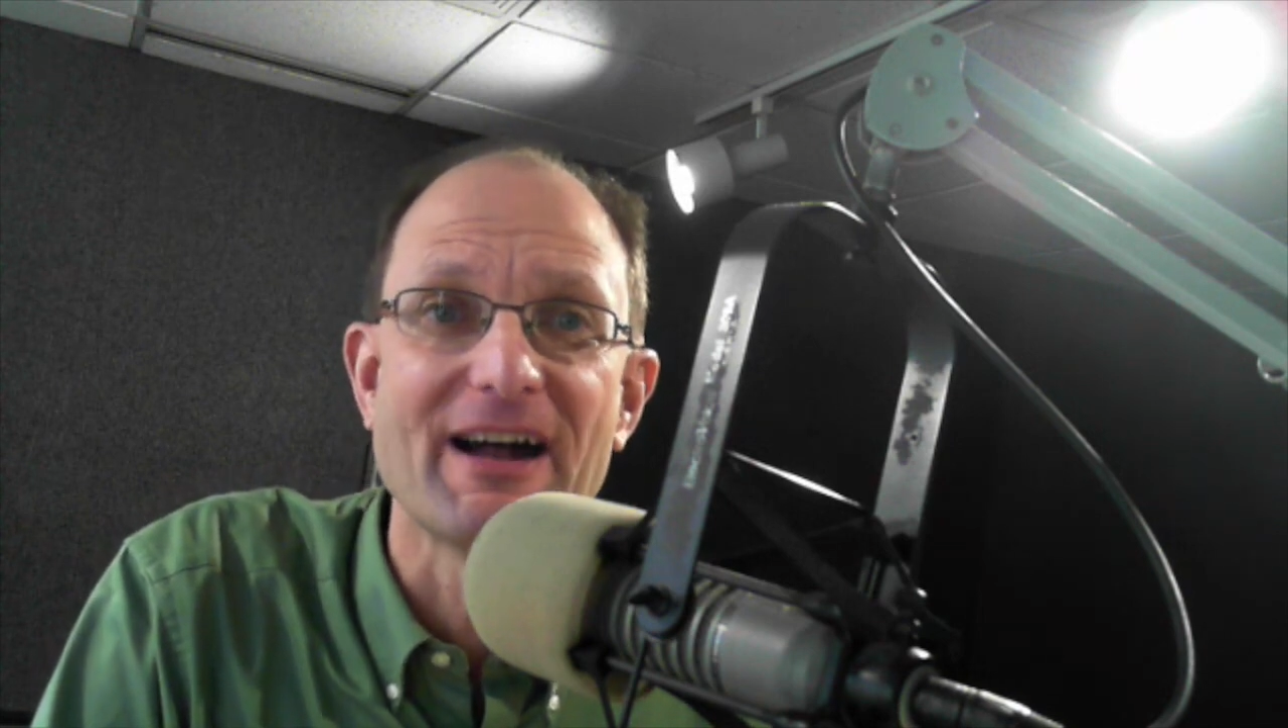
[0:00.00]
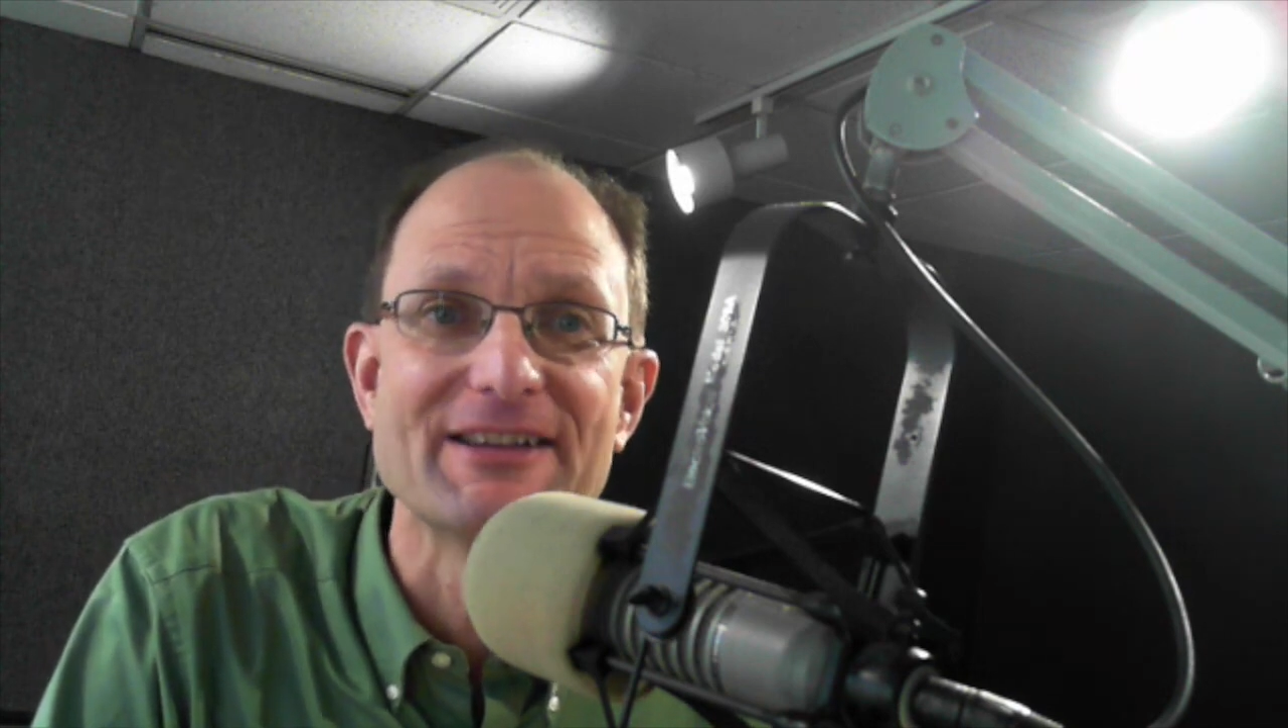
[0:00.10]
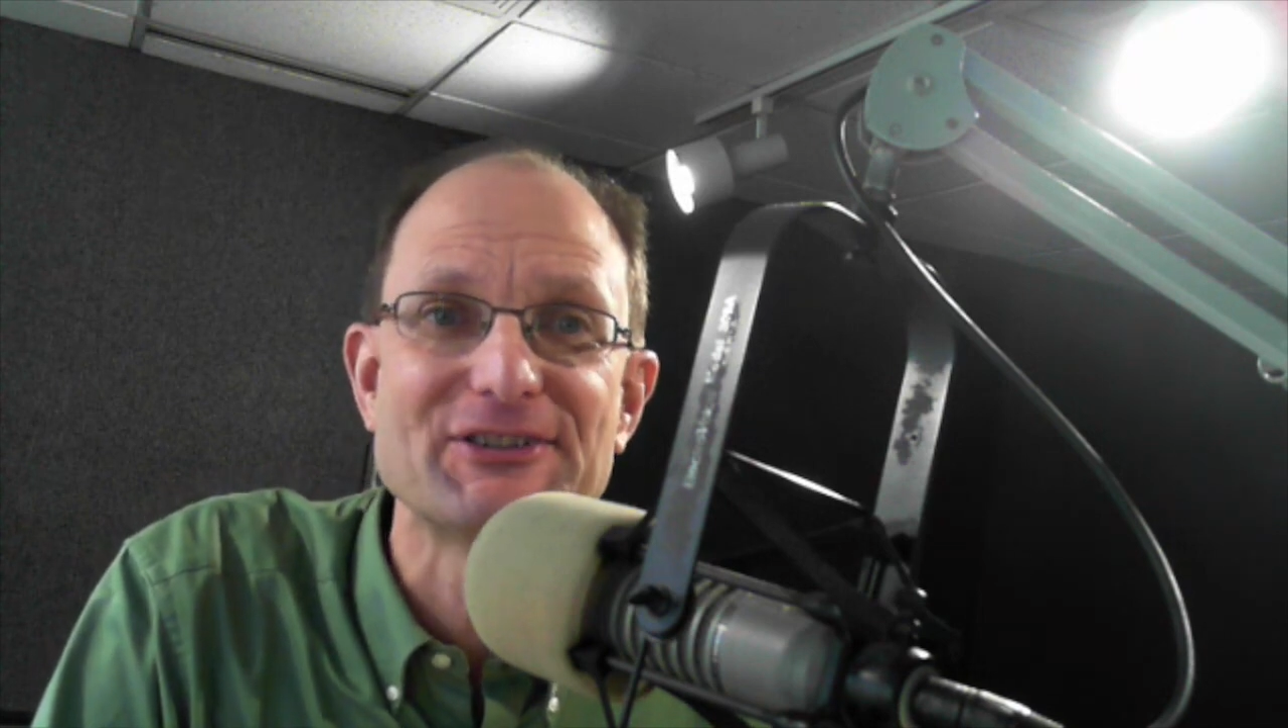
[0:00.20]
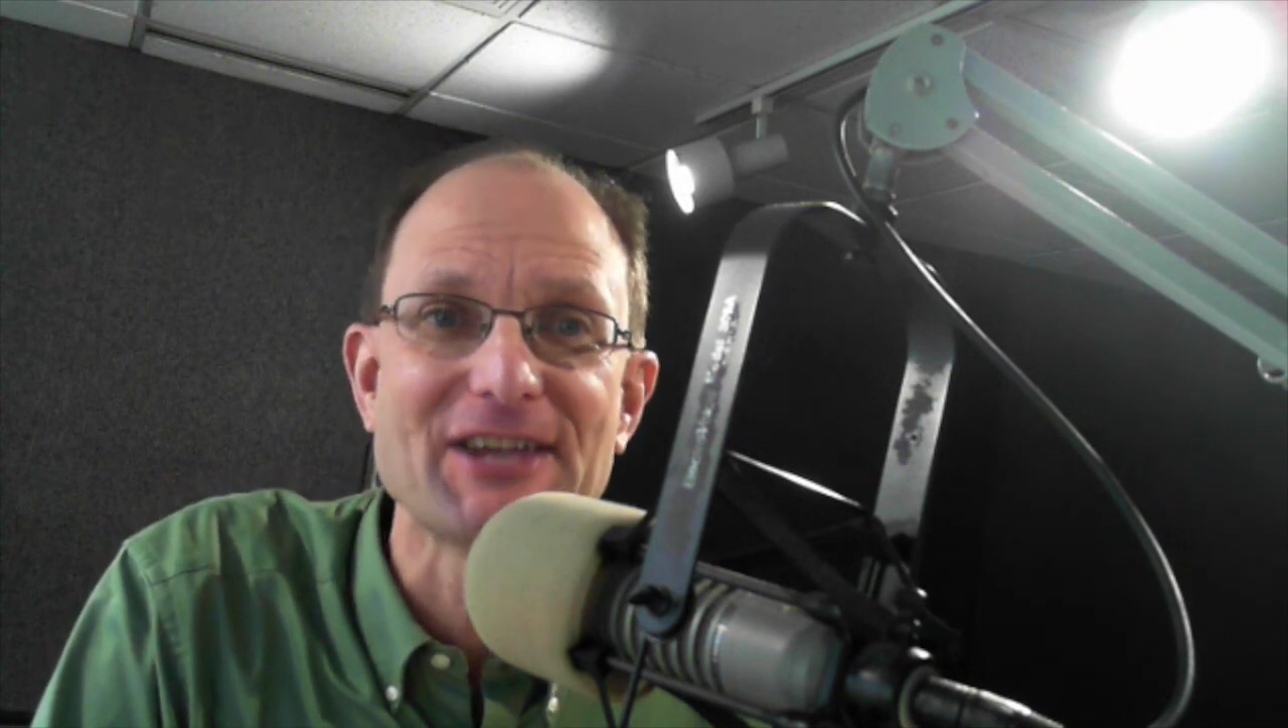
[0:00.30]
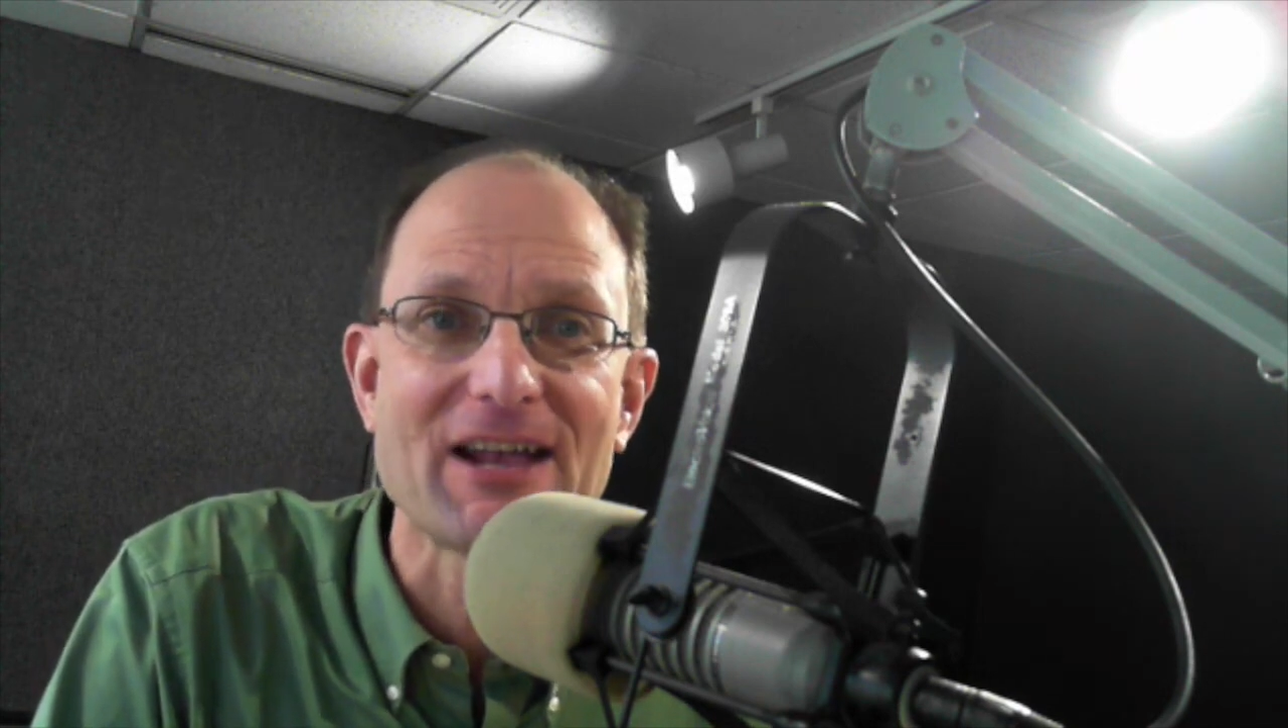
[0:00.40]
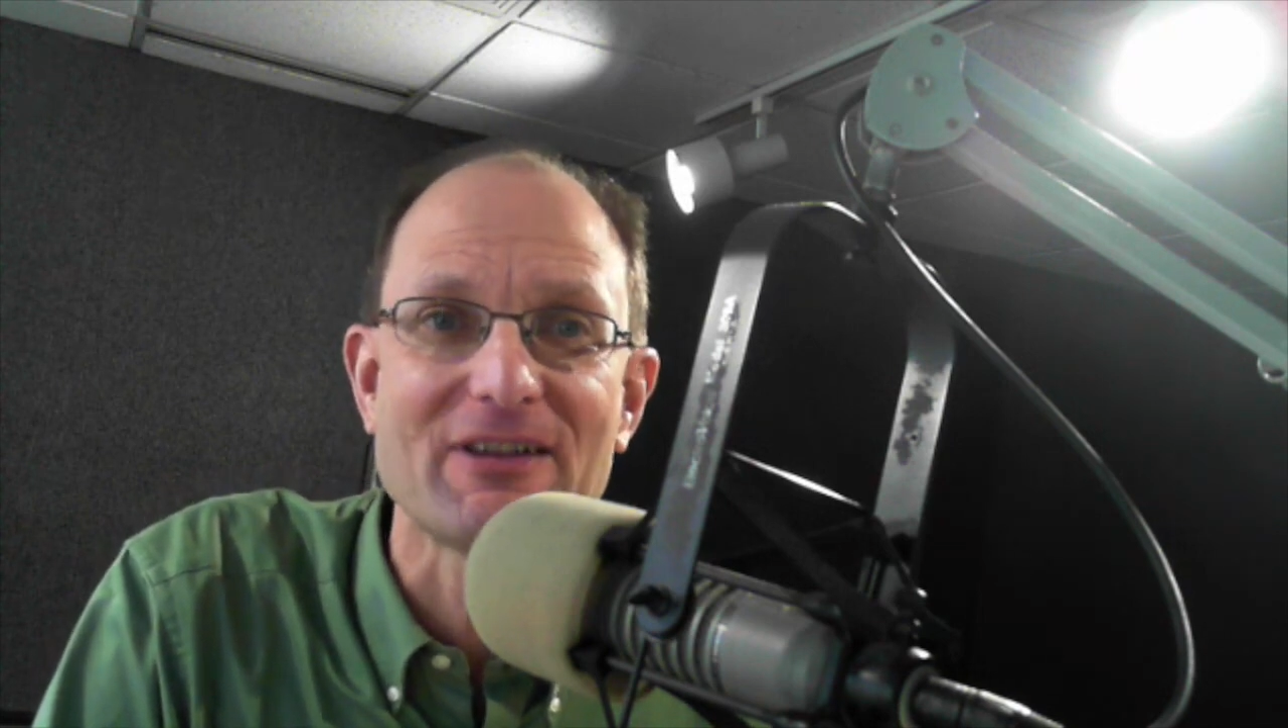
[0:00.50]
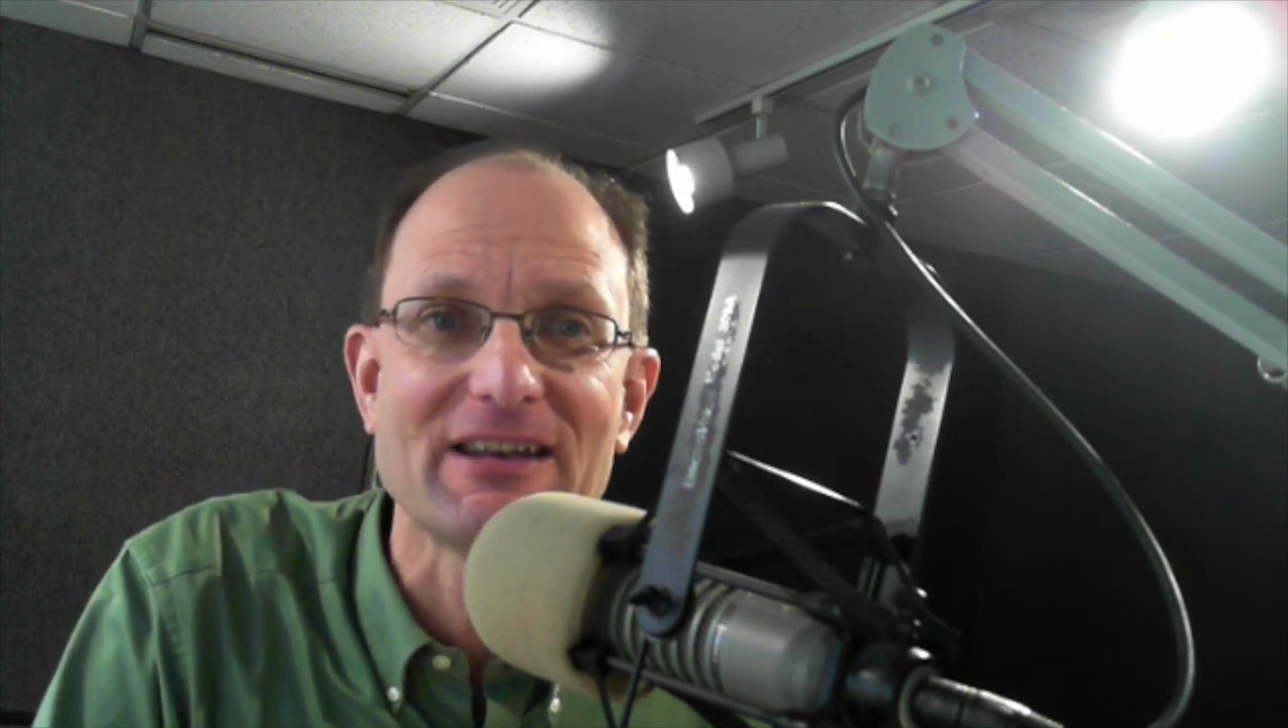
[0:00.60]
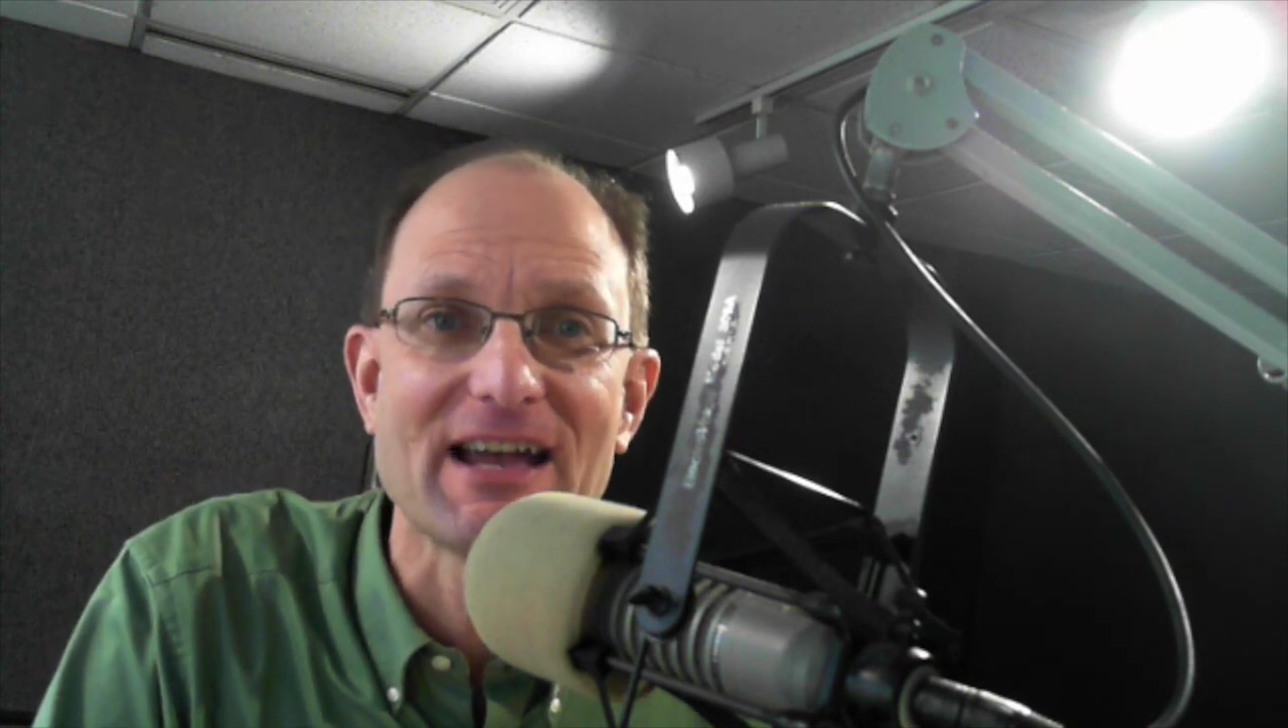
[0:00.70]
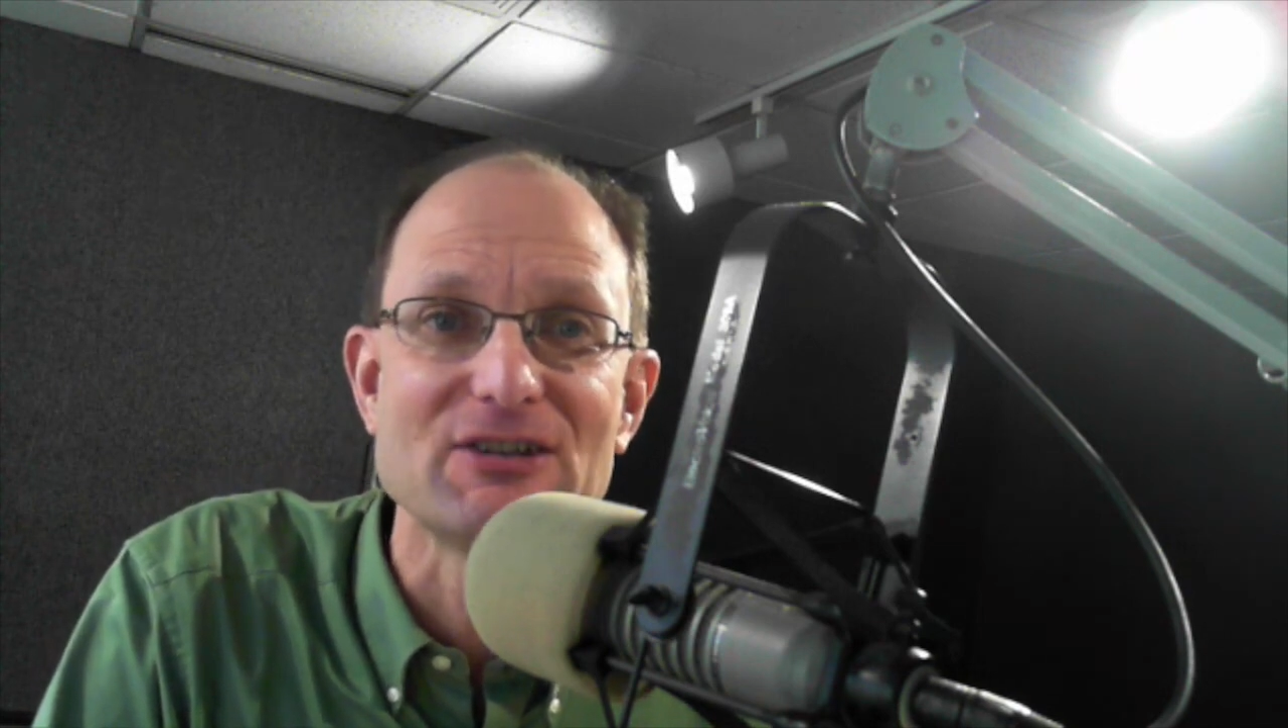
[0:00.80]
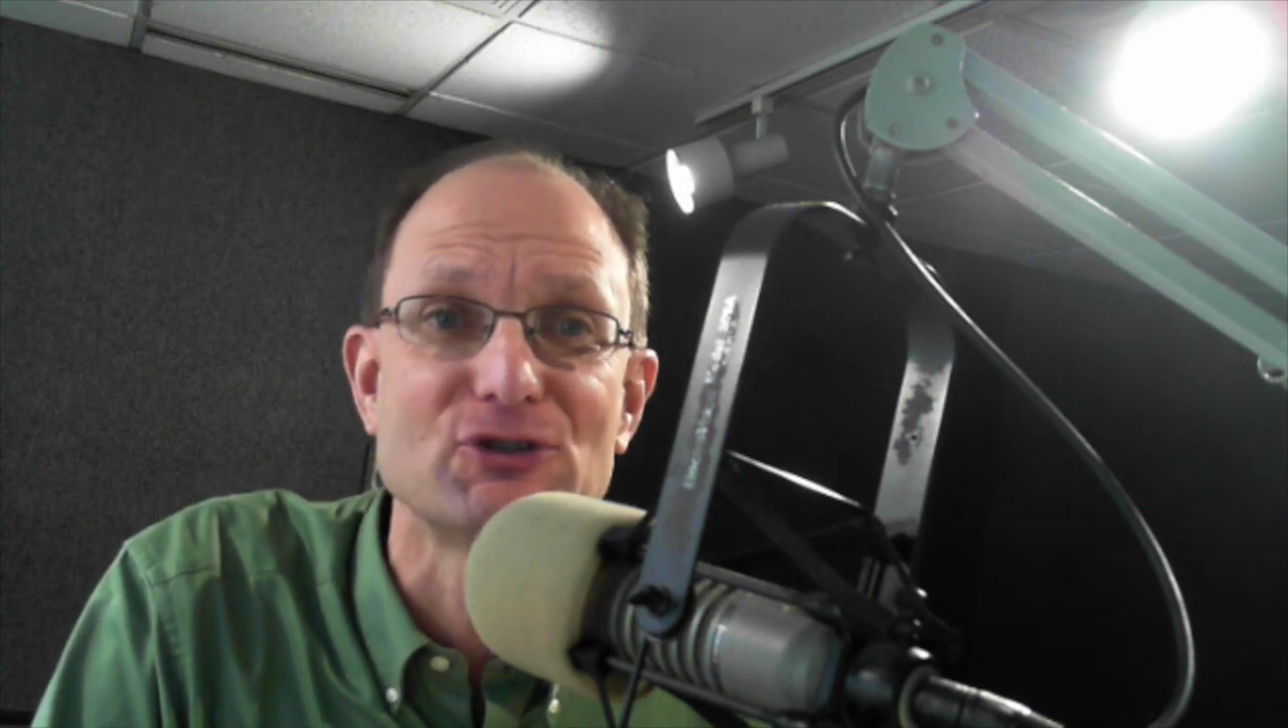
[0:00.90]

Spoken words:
on Saturday night,